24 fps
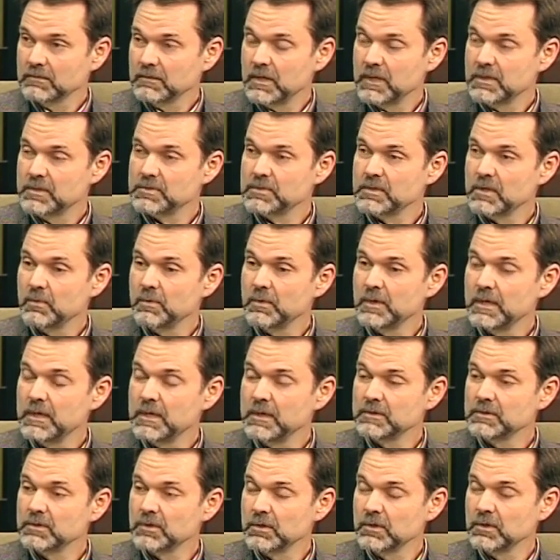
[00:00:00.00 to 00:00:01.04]
And so we
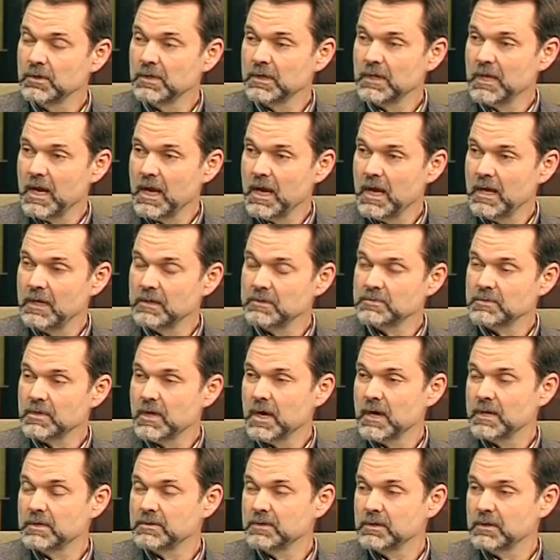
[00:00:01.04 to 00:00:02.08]
need to look at
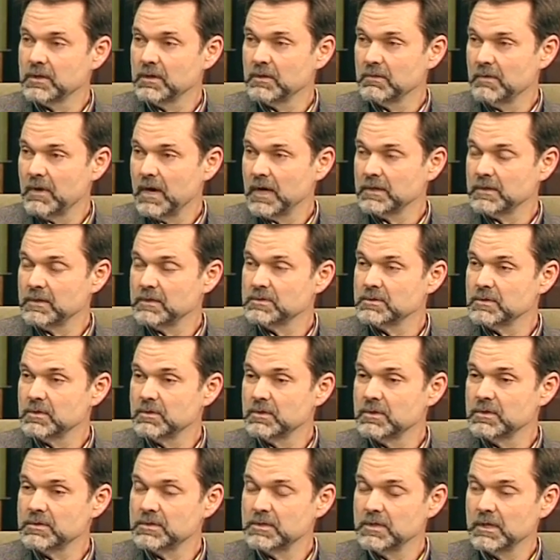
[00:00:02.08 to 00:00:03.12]
trying to correct it so
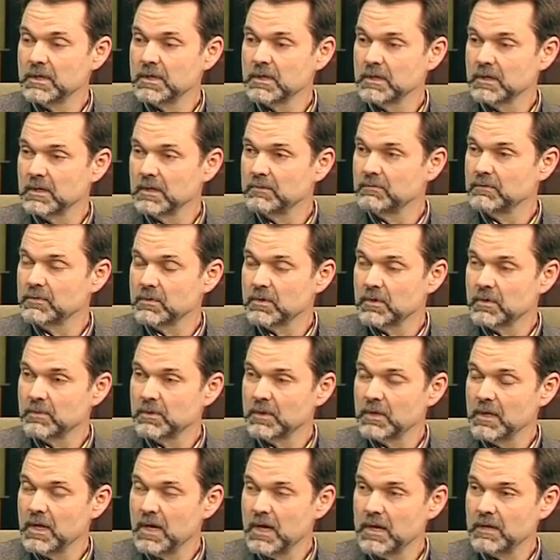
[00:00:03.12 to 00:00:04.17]
that she can live a
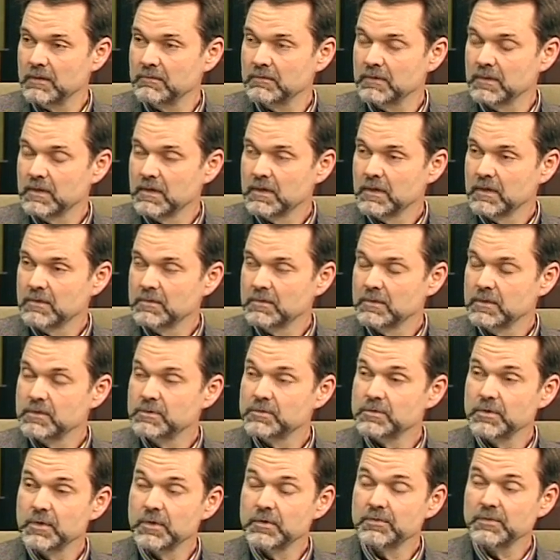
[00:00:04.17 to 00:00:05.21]
normal life. The
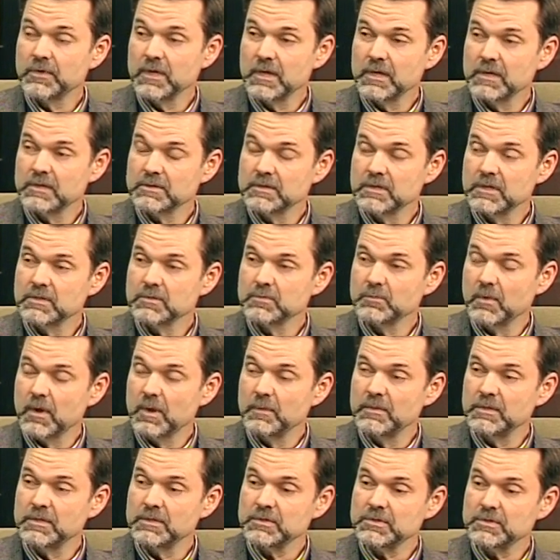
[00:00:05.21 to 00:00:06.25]
truth is, these
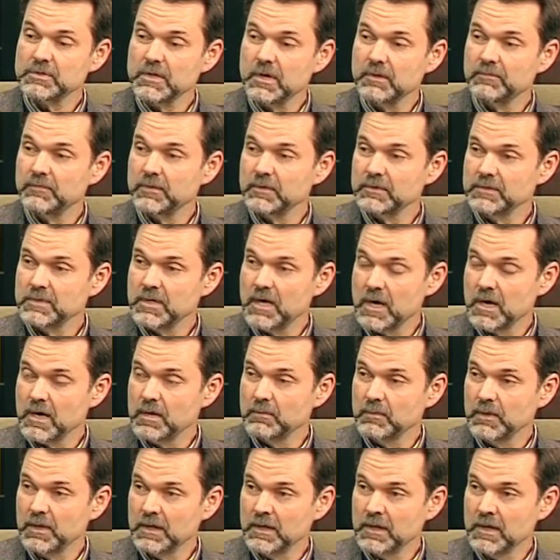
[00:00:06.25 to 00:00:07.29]
women suffer
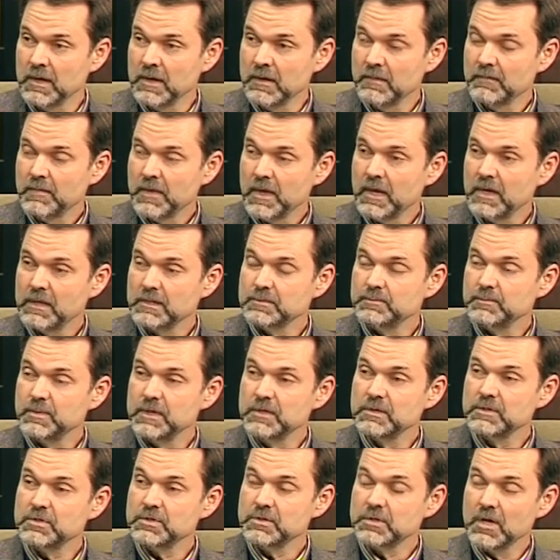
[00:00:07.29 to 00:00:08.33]
terribly, and it's
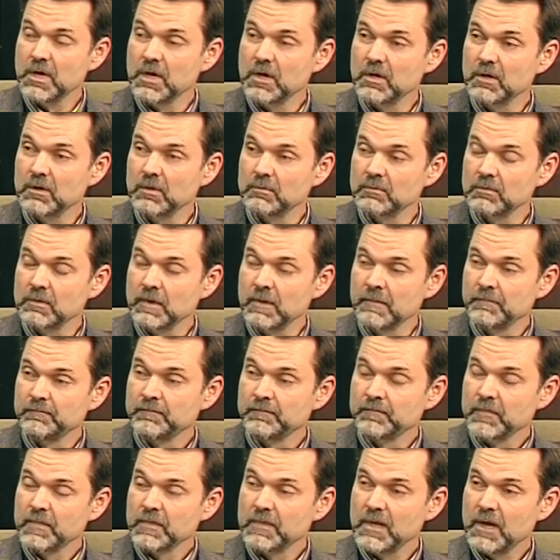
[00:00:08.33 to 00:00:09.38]
been shown
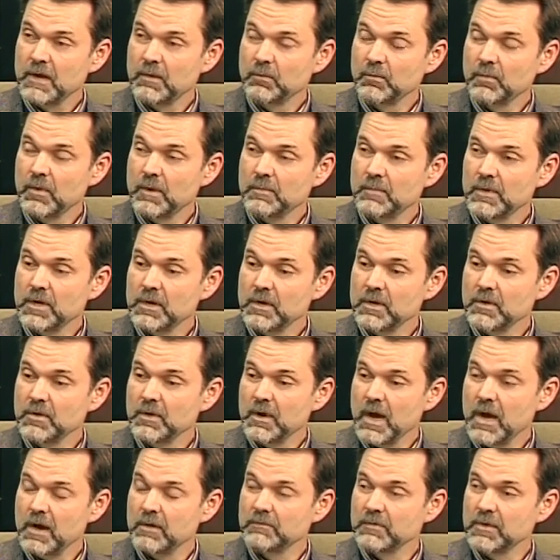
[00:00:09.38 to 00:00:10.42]
that women who
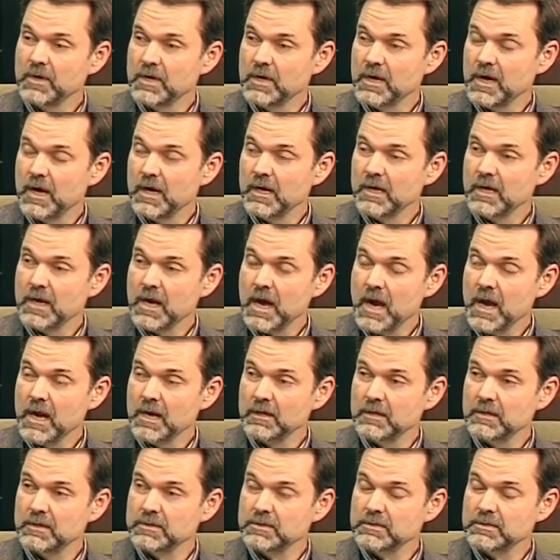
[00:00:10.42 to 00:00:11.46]
have urinary
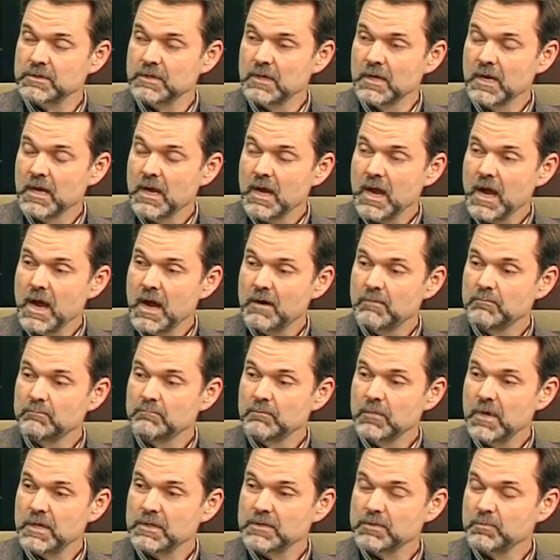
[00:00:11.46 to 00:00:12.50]
incontinence have
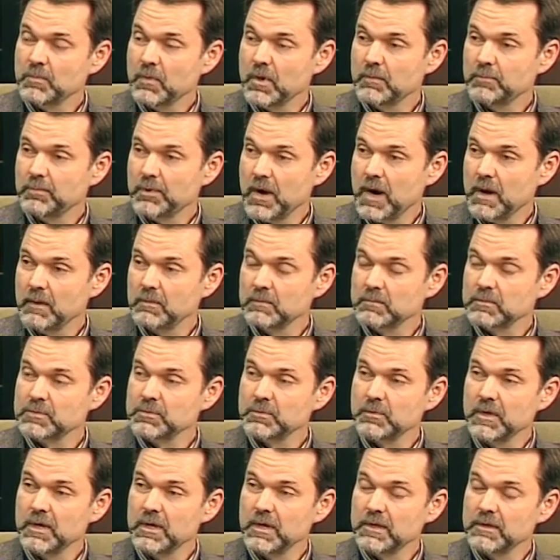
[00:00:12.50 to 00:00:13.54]
much more problems
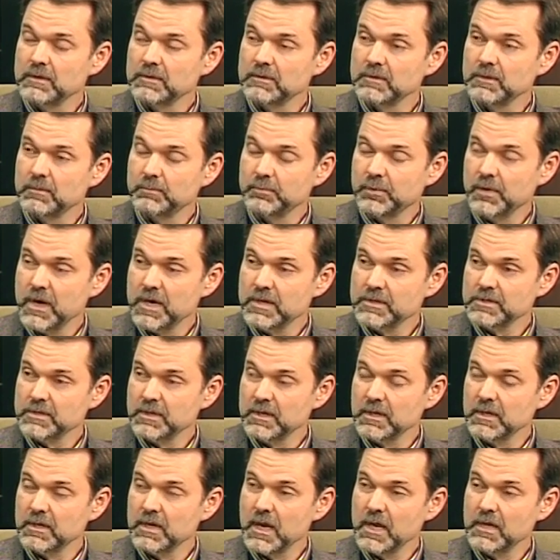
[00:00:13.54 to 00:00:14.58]
with
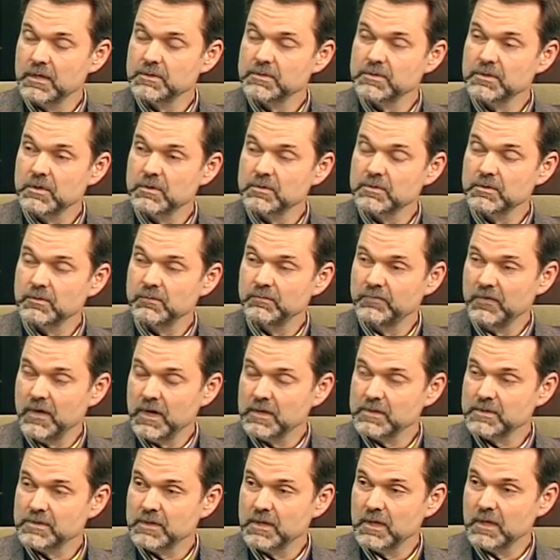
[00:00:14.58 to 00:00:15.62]
depression and social
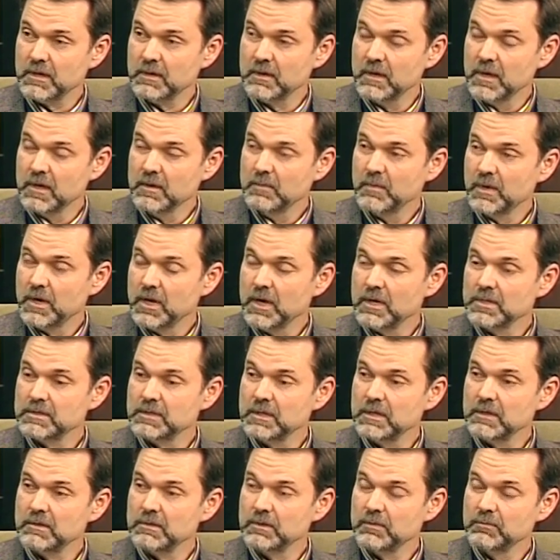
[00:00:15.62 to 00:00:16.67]
functioning because
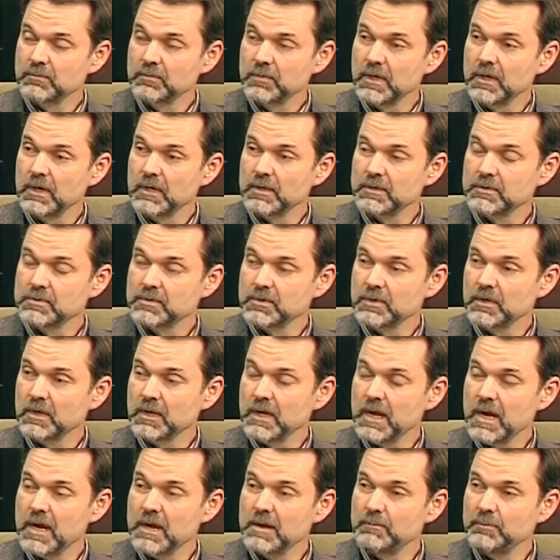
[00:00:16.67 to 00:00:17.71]
it really
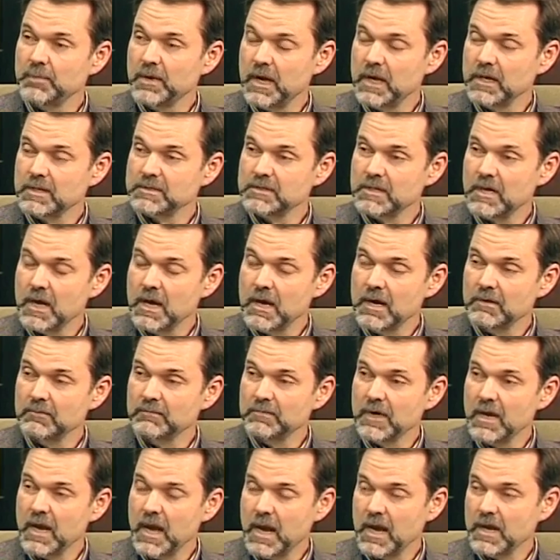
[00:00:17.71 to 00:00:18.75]
truly impacts
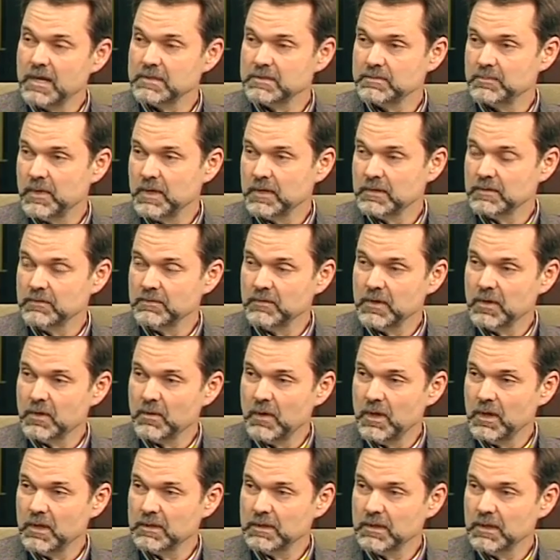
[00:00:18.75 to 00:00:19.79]
every aspect of their
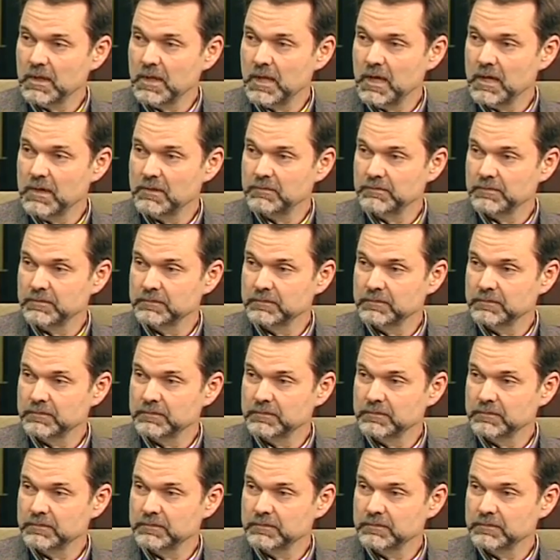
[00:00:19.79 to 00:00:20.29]
quality of life.